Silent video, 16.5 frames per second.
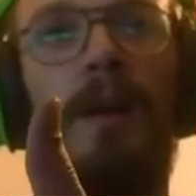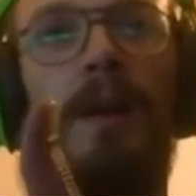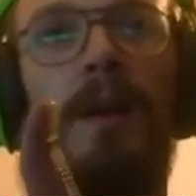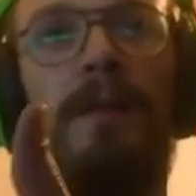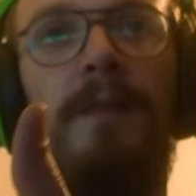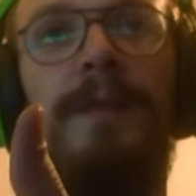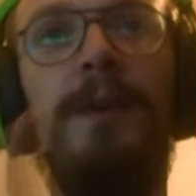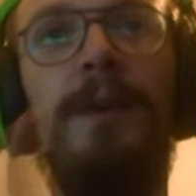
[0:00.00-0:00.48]

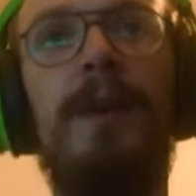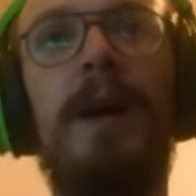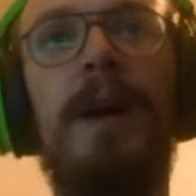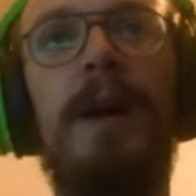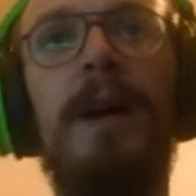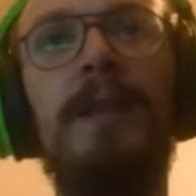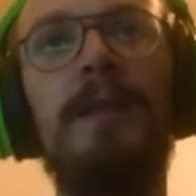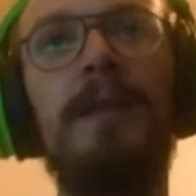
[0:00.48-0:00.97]
We're
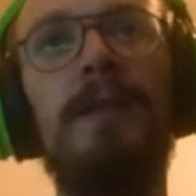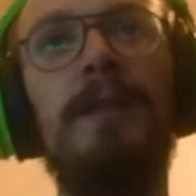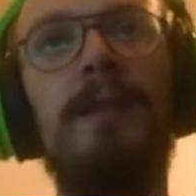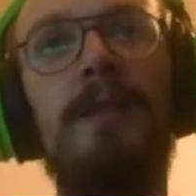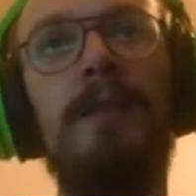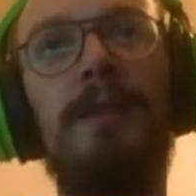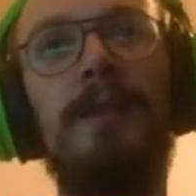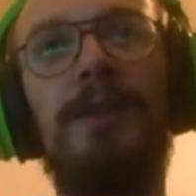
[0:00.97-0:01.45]

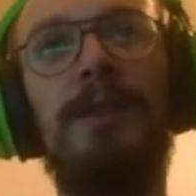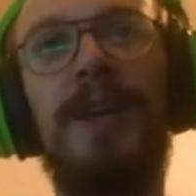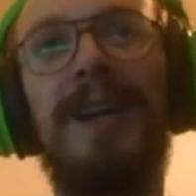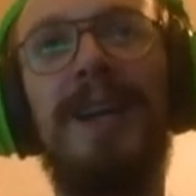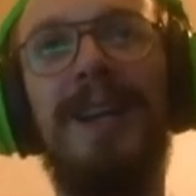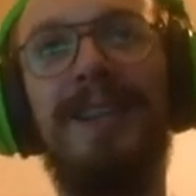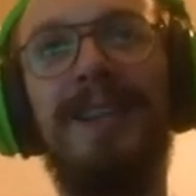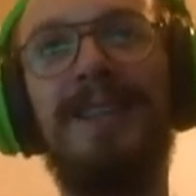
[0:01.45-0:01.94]

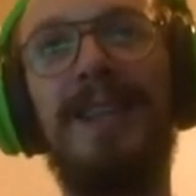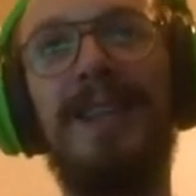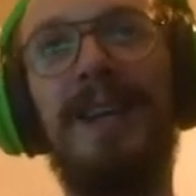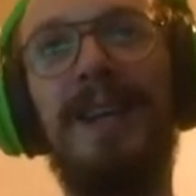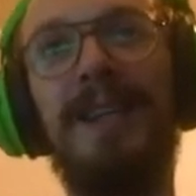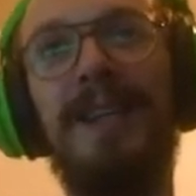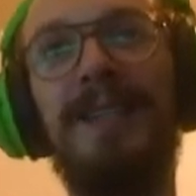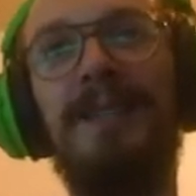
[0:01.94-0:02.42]
unshackling
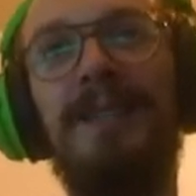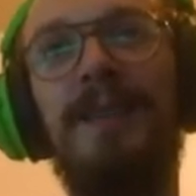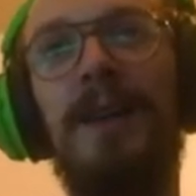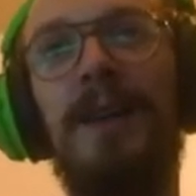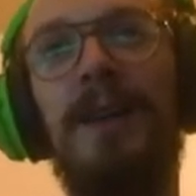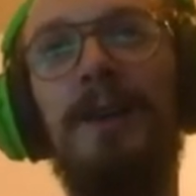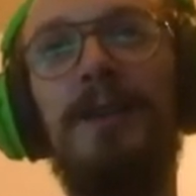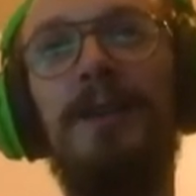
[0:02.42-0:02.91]
Sylas by
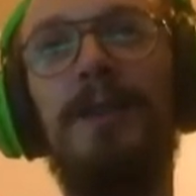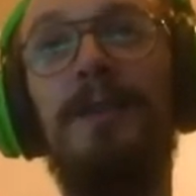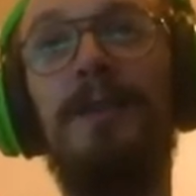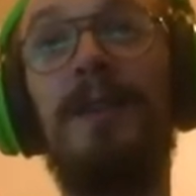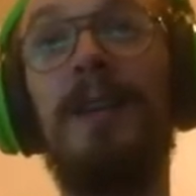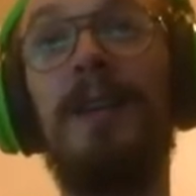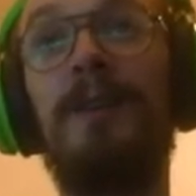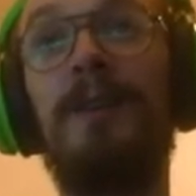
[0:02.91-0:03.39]
also
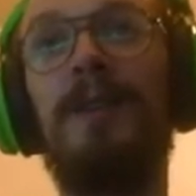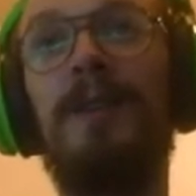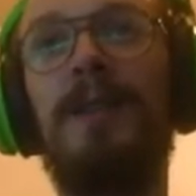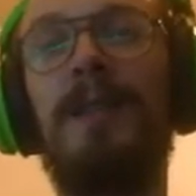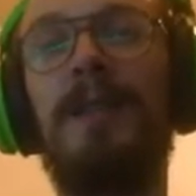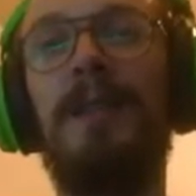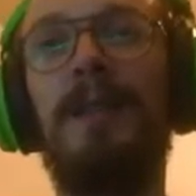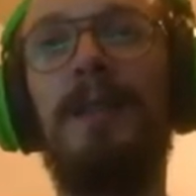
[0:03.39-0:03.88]
evening out
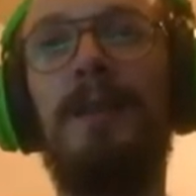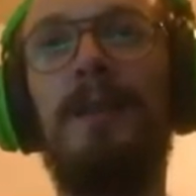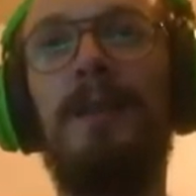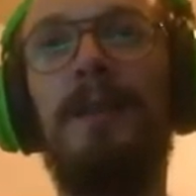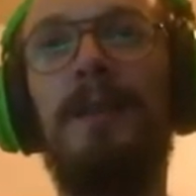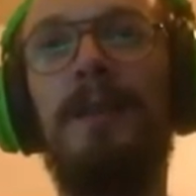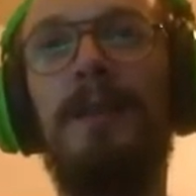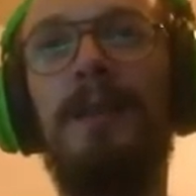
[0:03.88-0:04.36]
his
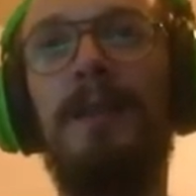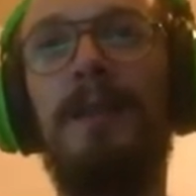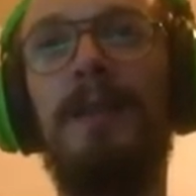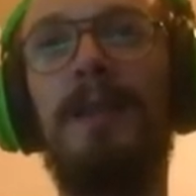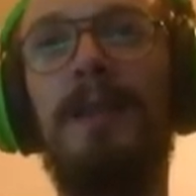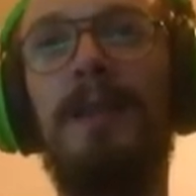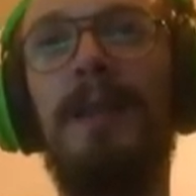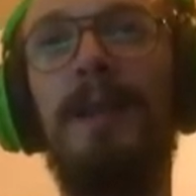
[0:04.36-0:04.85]

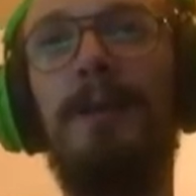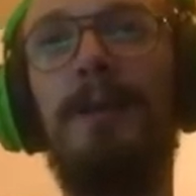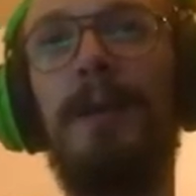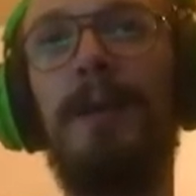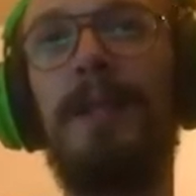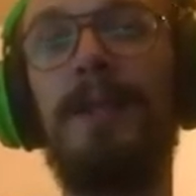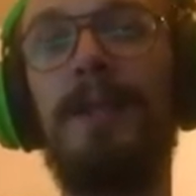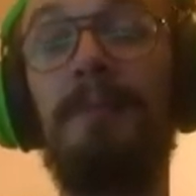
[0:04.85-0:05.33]
skill
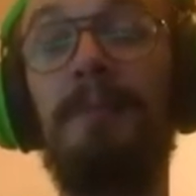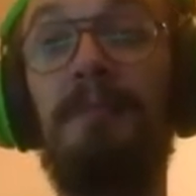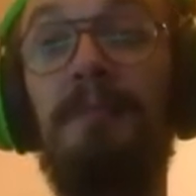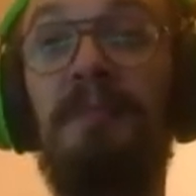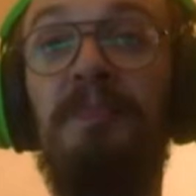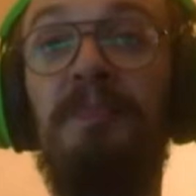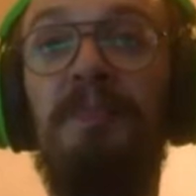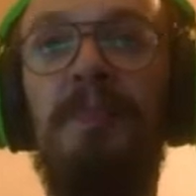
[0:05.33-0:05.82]
ranks.
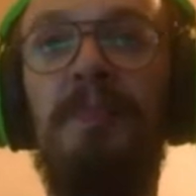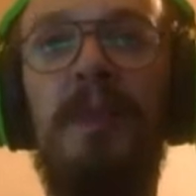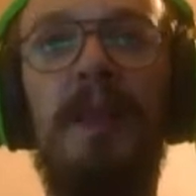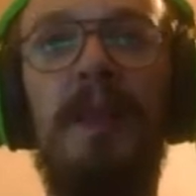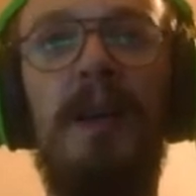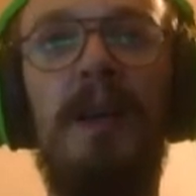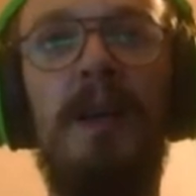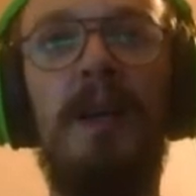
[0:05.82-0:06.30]

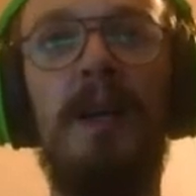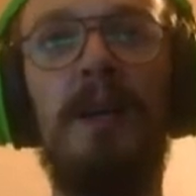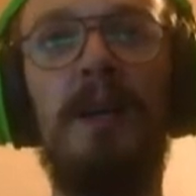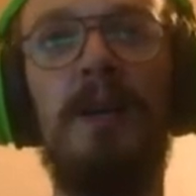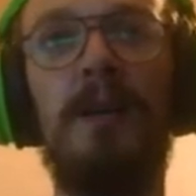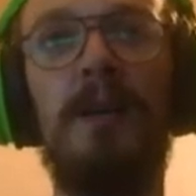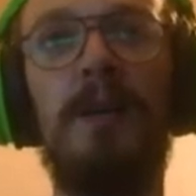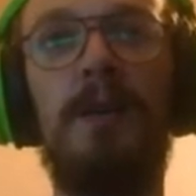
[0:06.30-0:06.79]

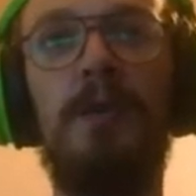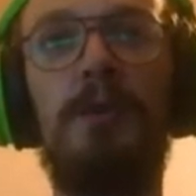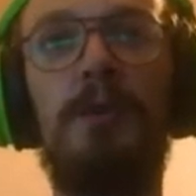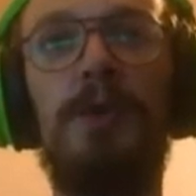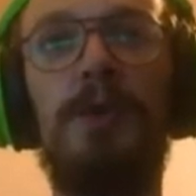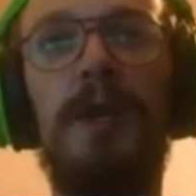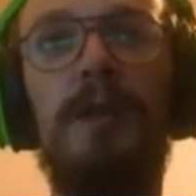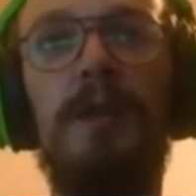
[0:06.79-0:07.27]
Q
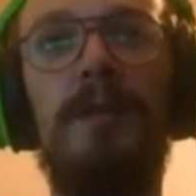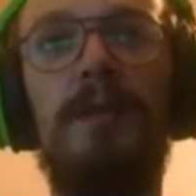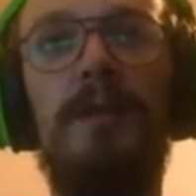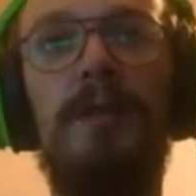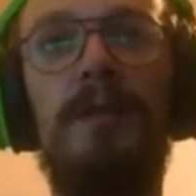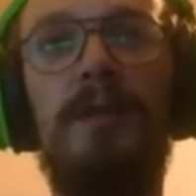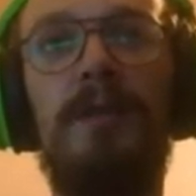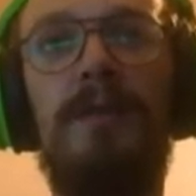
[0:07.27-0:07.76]
chain
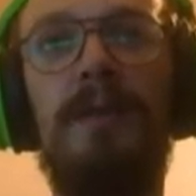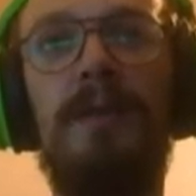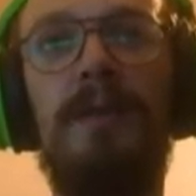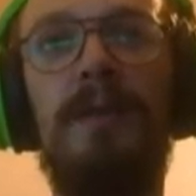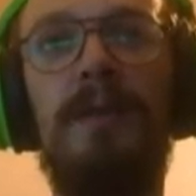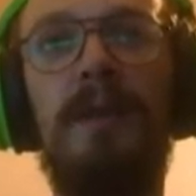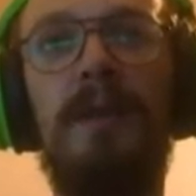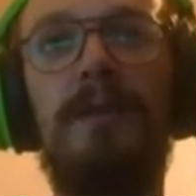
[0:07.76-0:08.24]

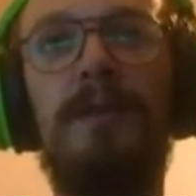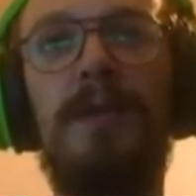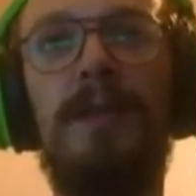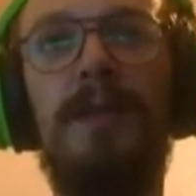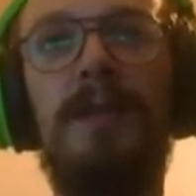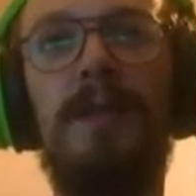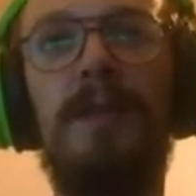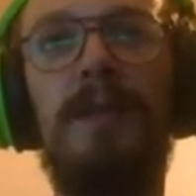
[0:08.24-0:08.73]
55 to
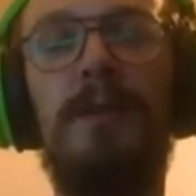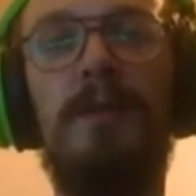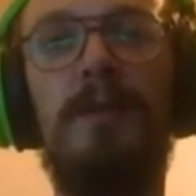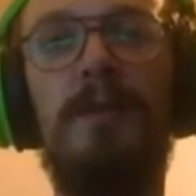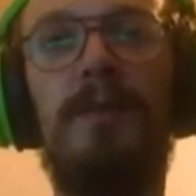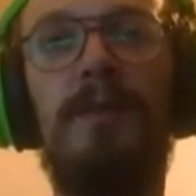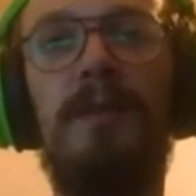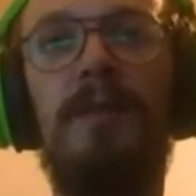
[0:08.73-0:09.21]
70
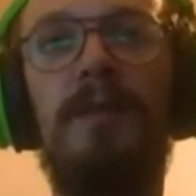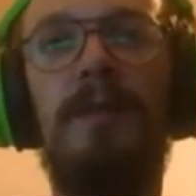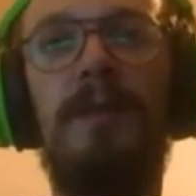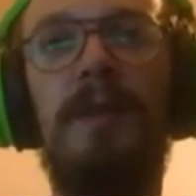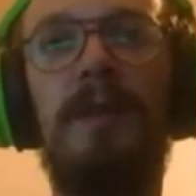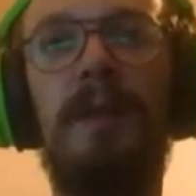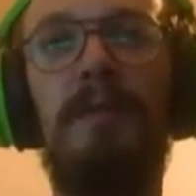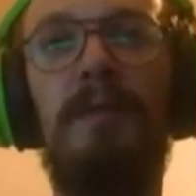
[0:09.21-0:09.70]
to
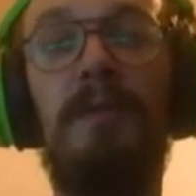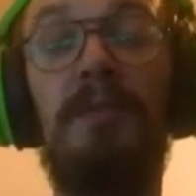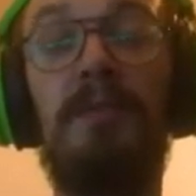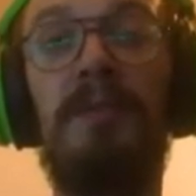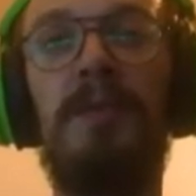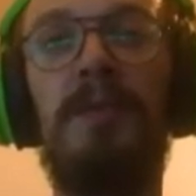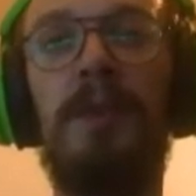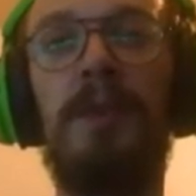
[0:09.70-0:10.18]
55.
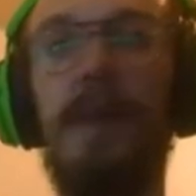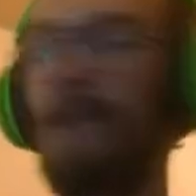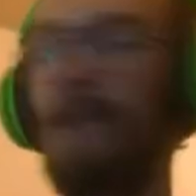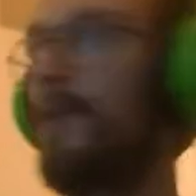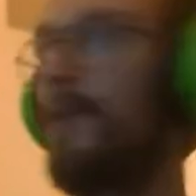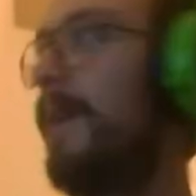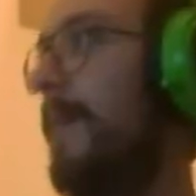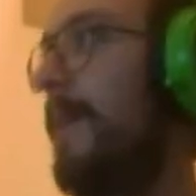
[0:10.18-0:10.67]
Okay,
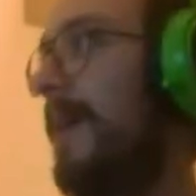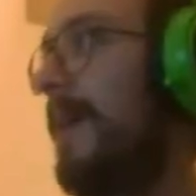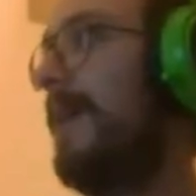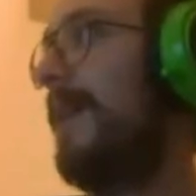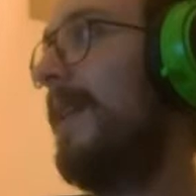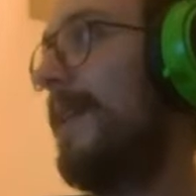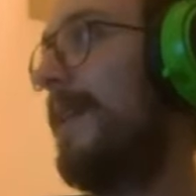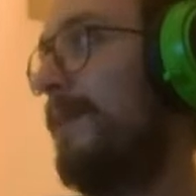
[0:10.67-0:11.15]
so they make
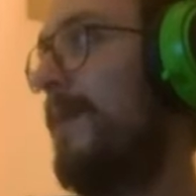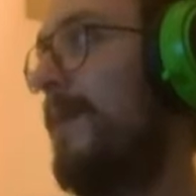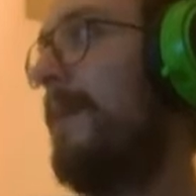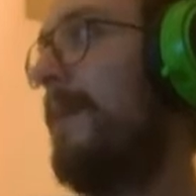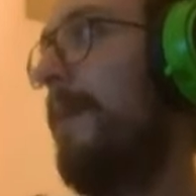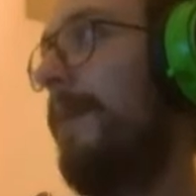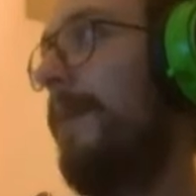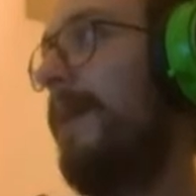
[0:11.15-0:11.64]
it a
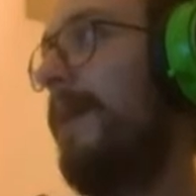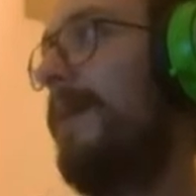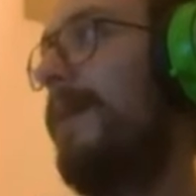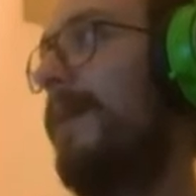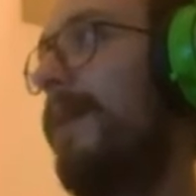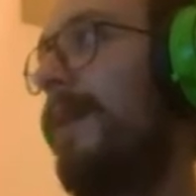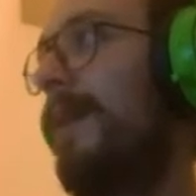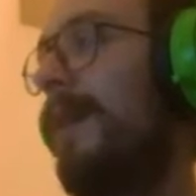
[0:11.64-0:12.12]
spam
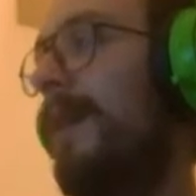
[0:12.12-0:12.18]
ability.